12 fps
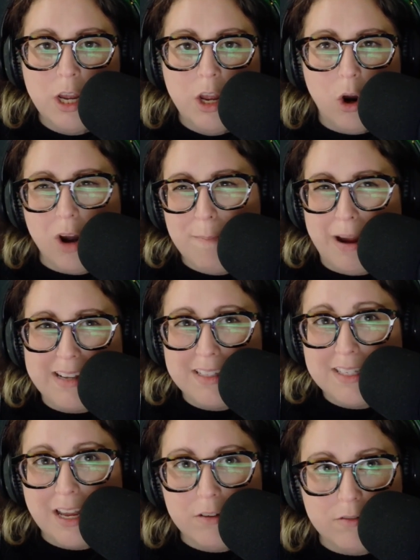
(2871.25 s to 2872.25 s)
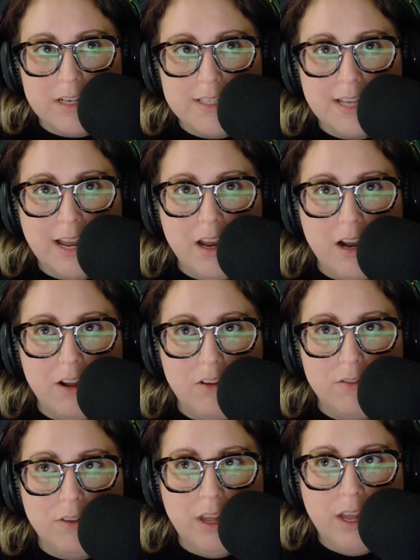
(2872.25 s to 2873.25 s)
or mindset reset
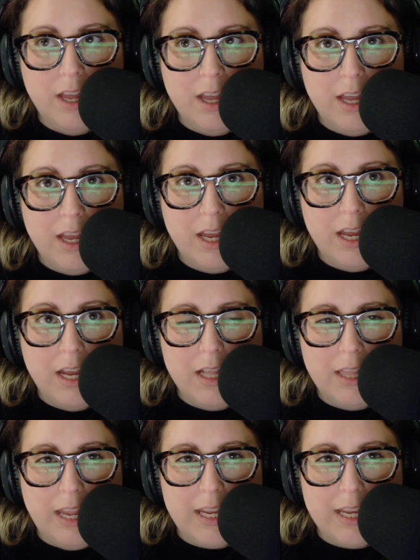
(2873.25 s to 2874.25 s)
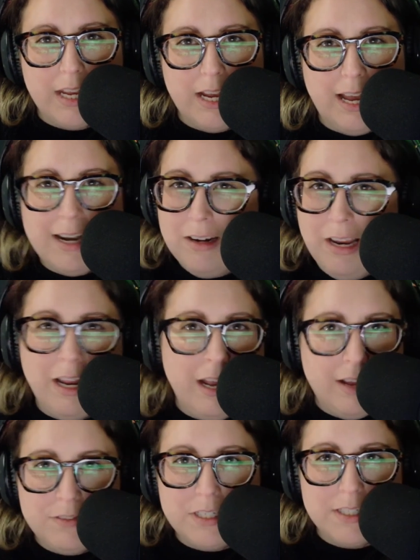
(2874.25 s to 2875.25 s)
of like I don't
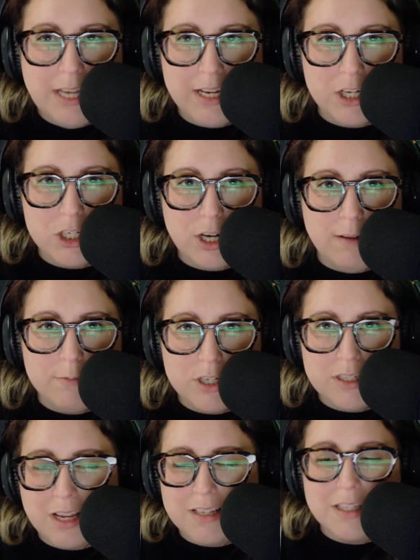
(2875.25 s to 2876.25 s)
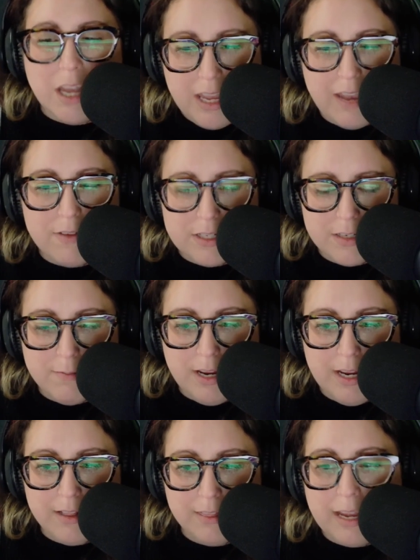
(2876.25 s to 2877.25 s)
have to take a job just because they give it to
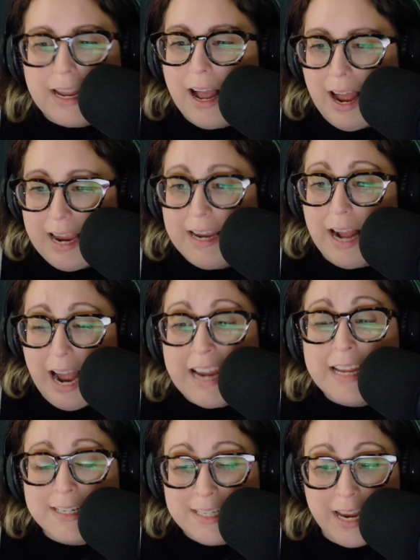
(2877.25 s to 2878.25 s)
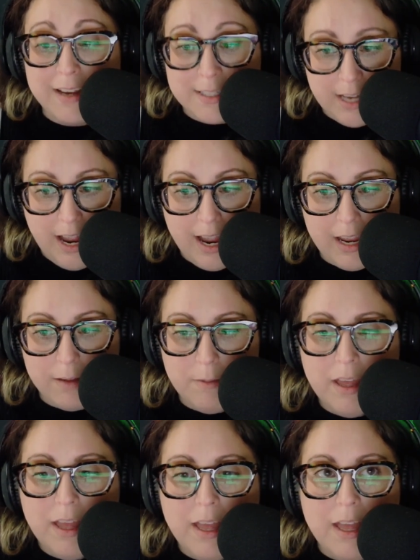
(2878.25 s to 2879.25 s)
me. Like I can take time
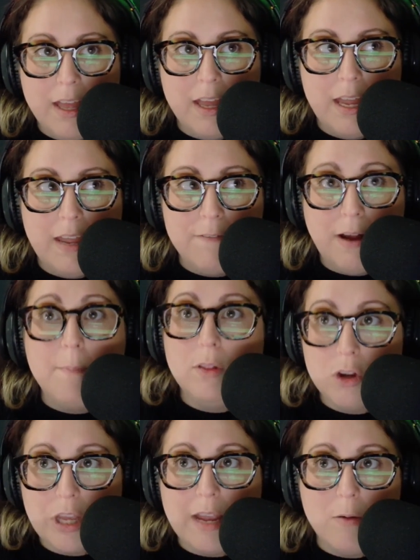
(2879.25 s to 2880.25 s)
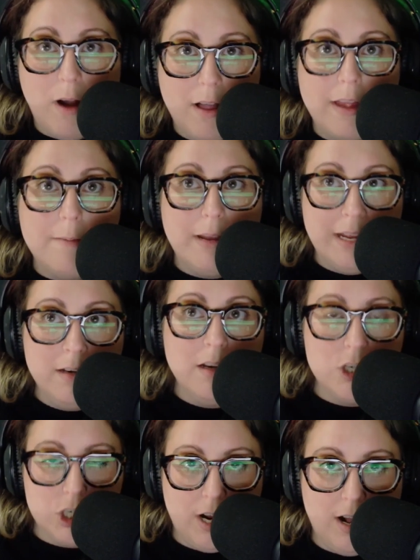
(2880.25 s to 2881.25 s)
if I'm looking while I'm in
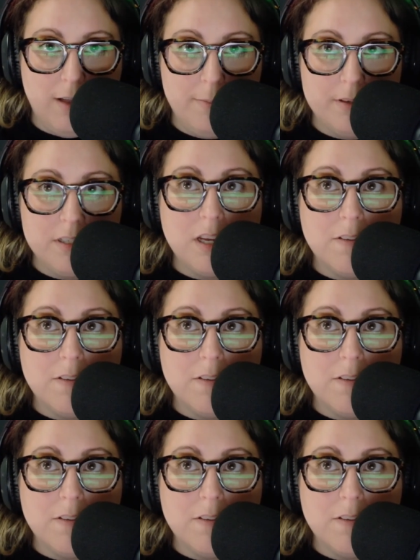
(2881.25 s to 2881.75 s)
a job to